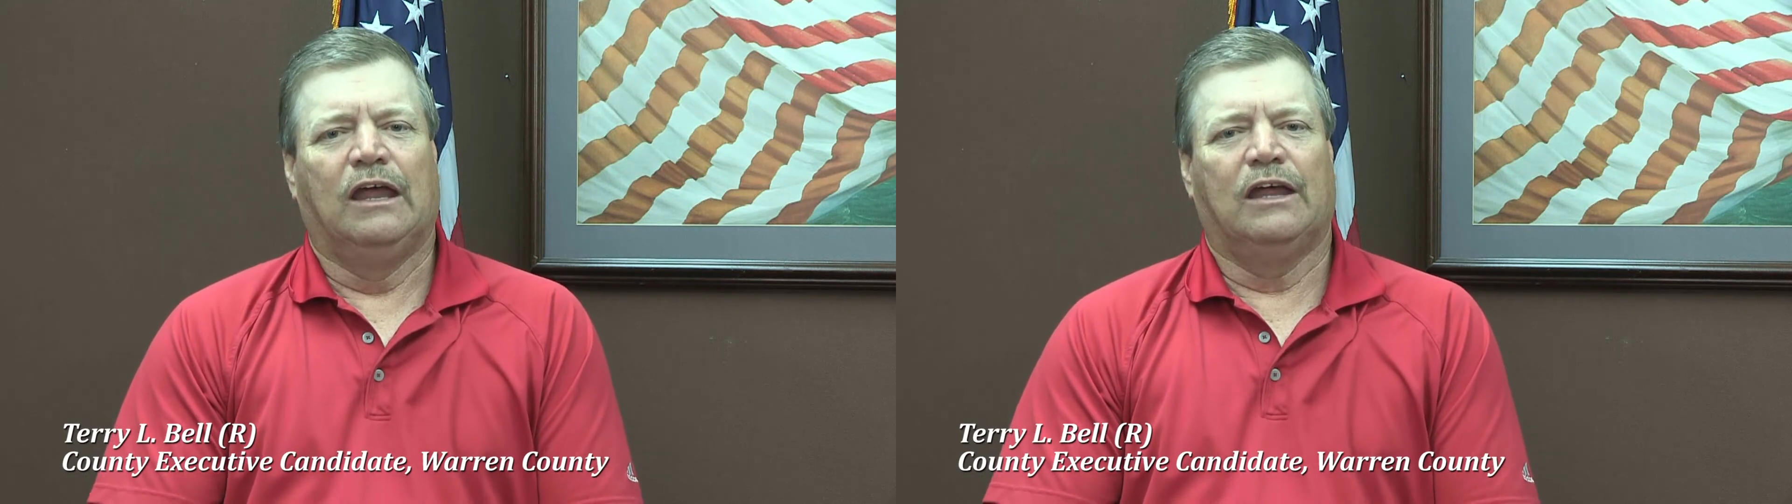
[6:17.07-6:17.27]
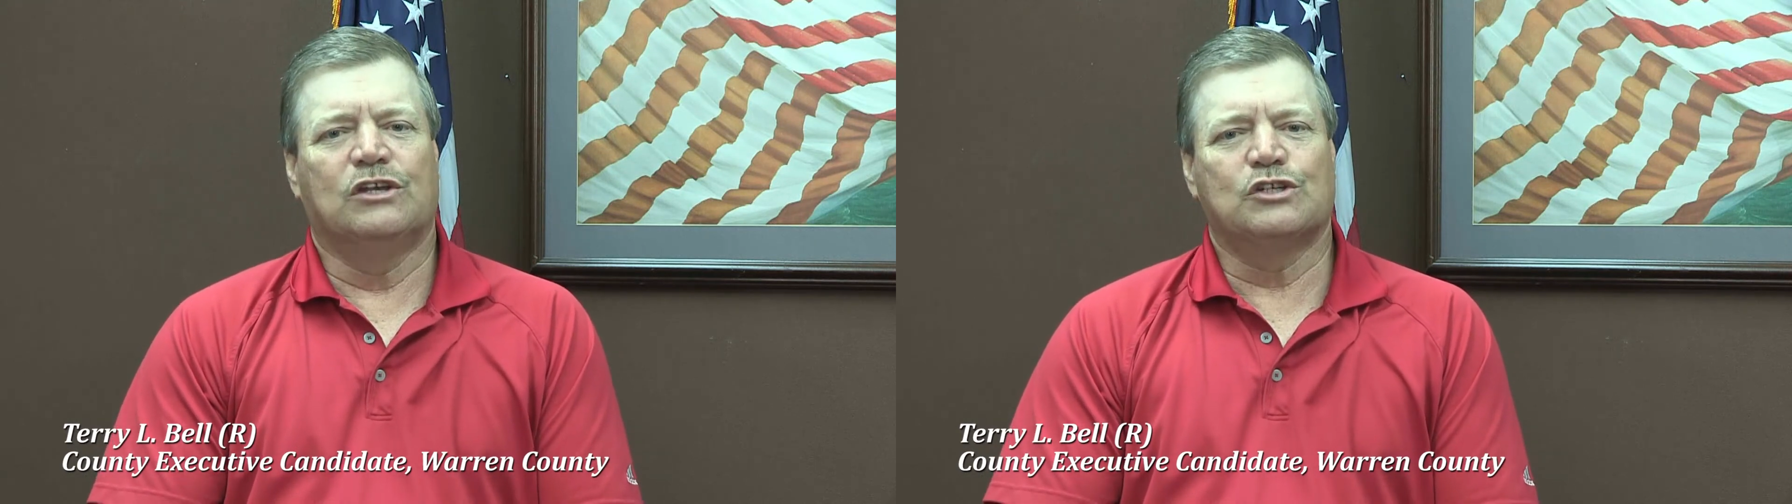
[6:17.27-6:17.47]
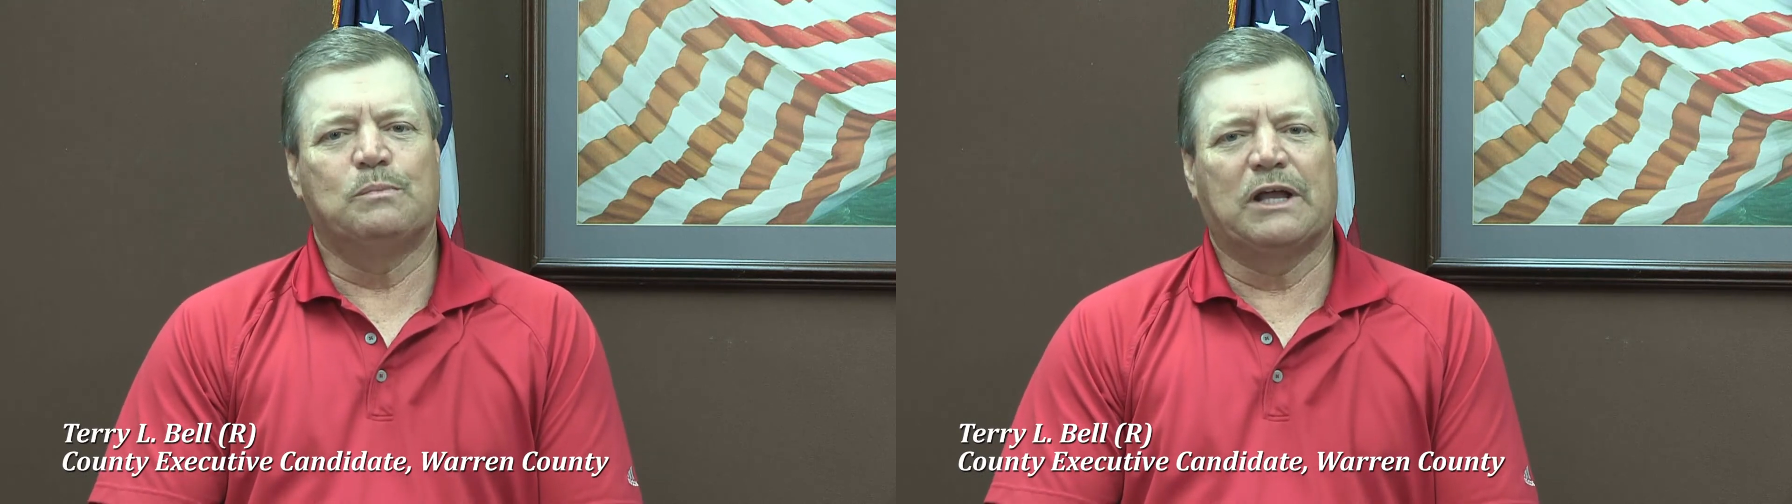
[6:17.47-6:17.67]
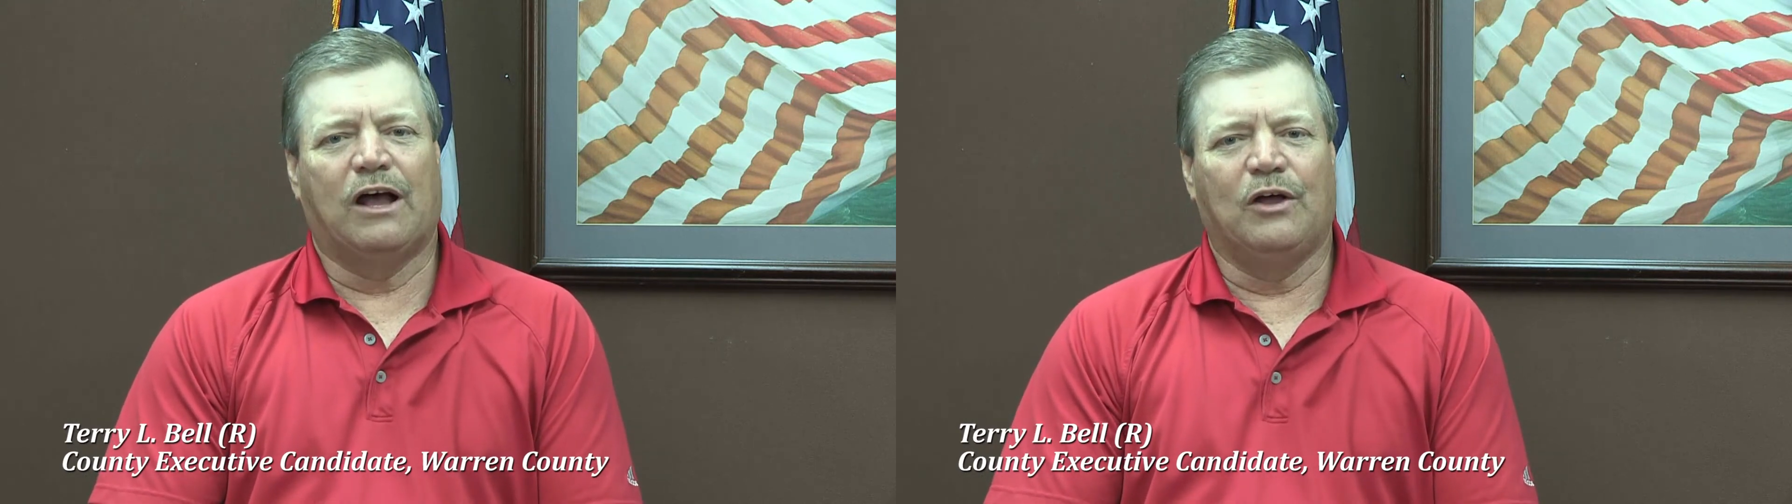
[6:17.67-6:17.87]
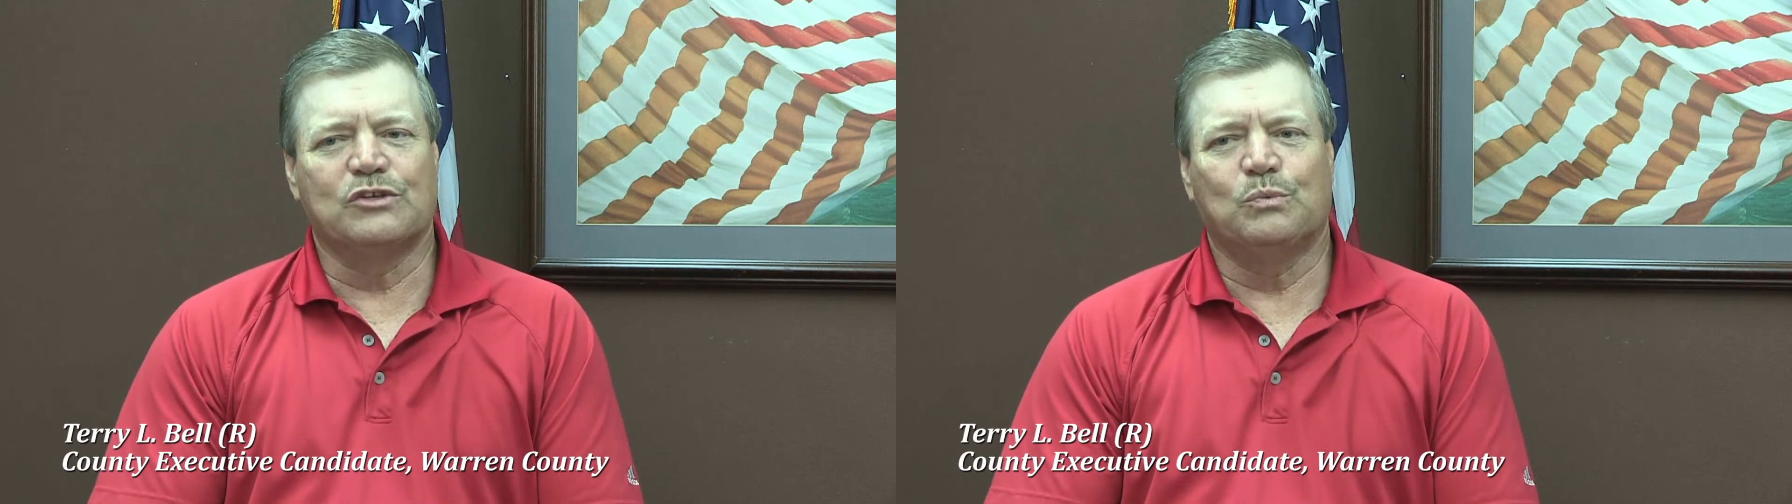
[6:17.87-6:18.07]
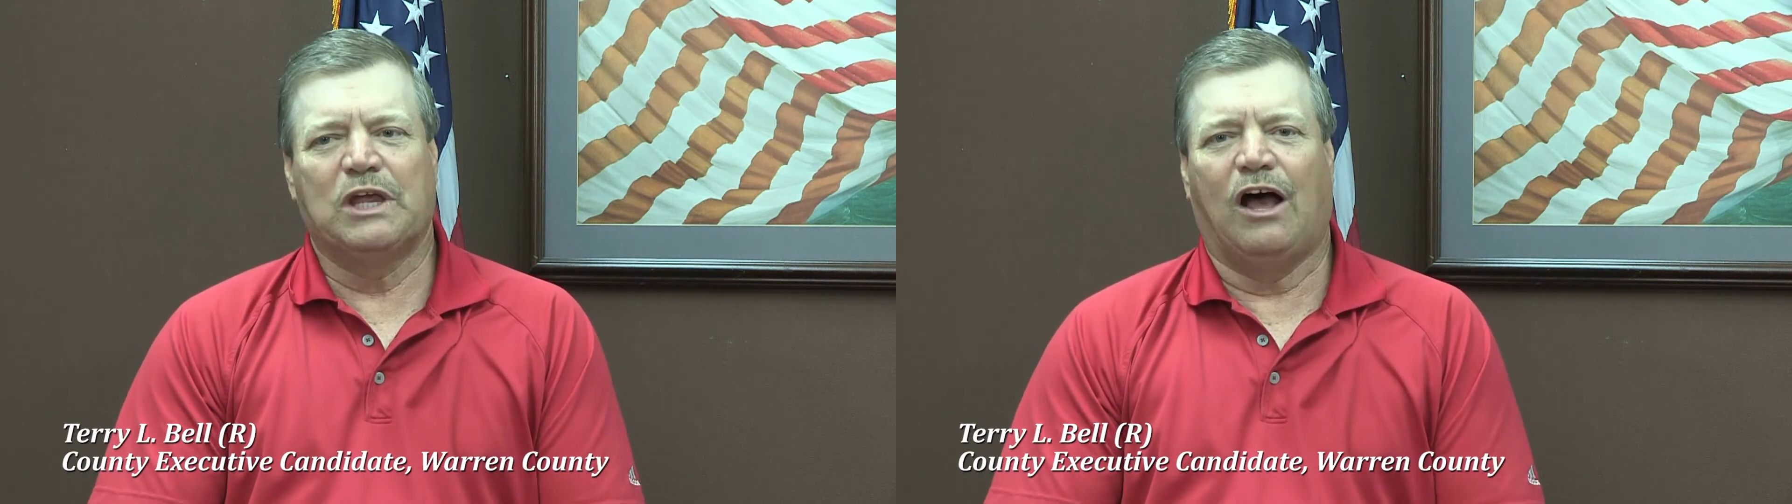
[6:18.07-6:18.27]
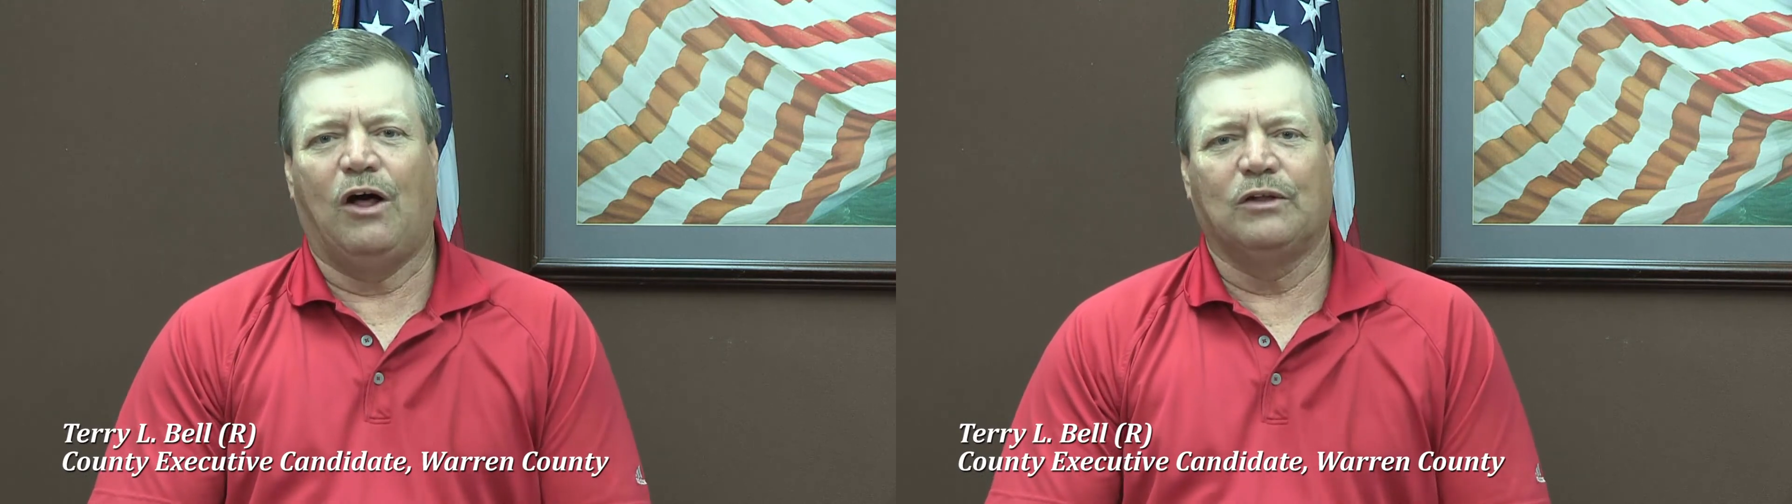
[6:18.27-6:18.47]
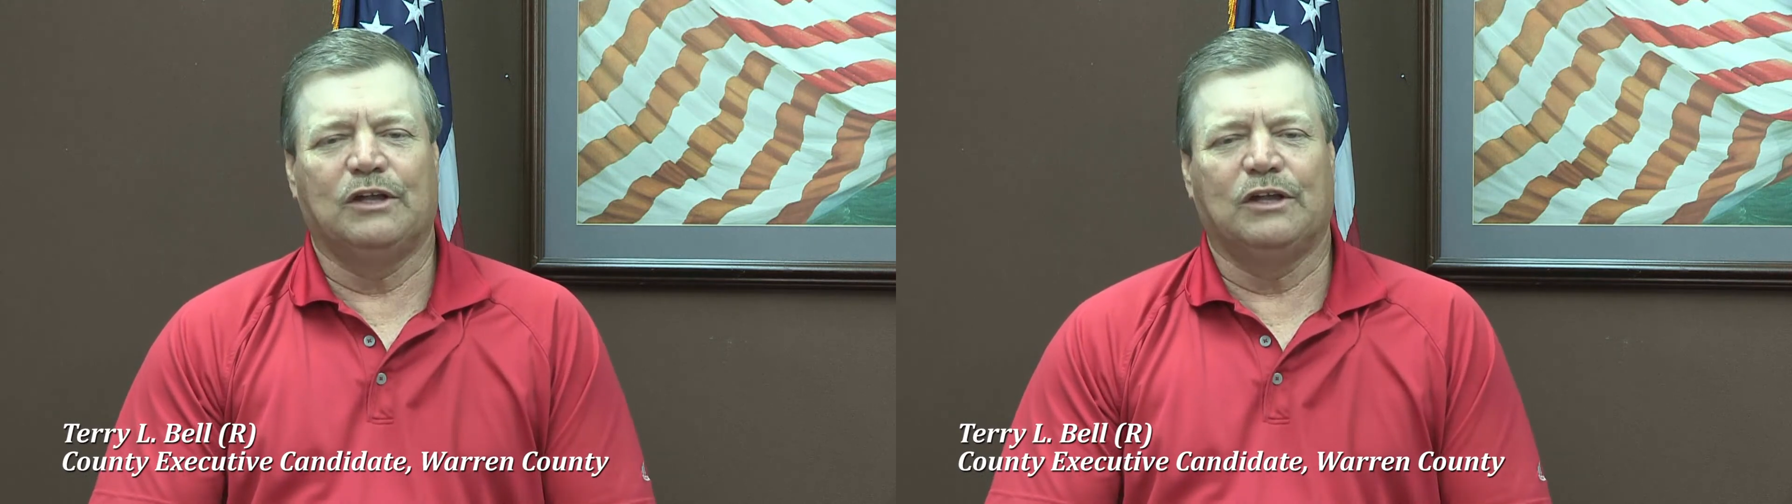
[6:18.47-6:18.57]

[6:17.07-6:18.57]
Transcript: And just because we all